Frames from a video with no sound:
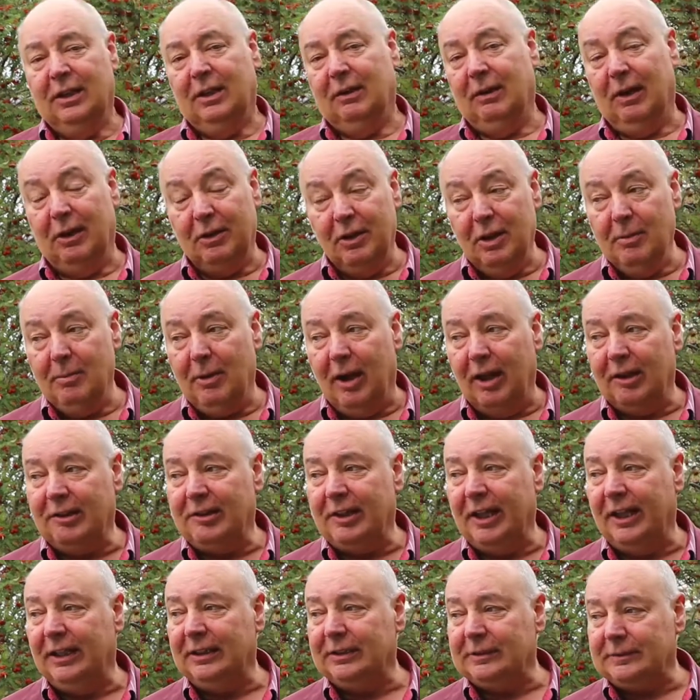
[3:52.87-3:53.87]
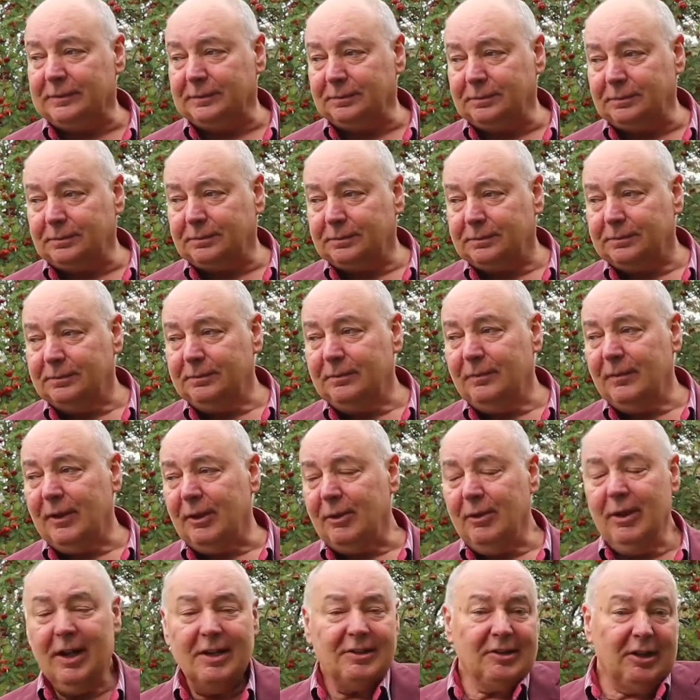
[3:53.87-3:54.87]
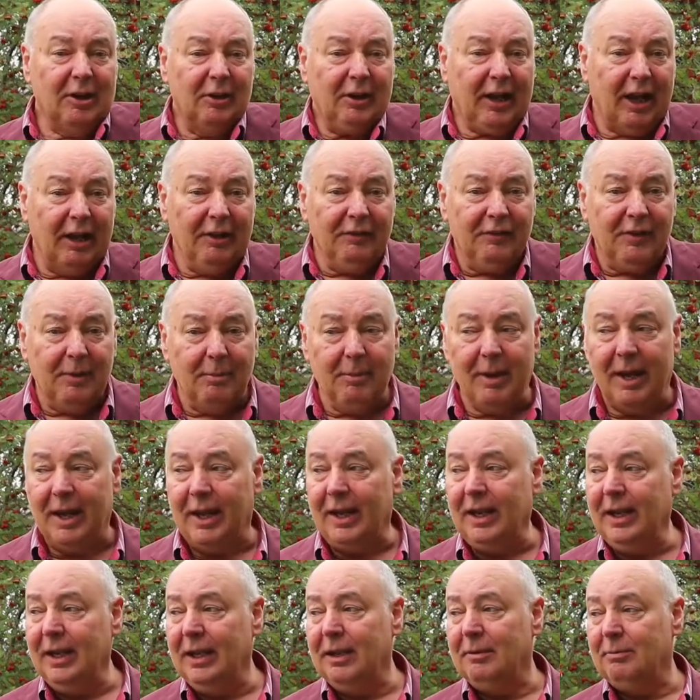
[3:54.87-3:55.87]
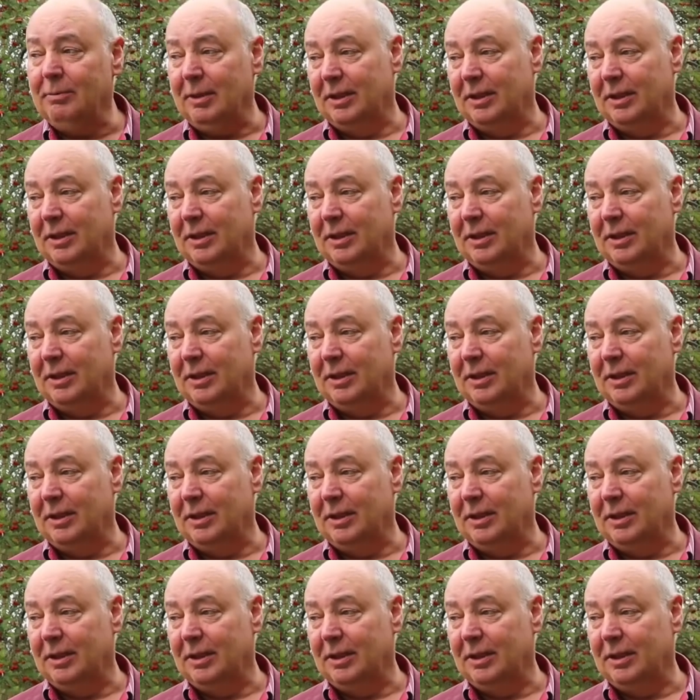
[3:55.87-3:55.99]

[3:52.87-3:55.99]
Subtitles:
Well, you might think that's okay for me,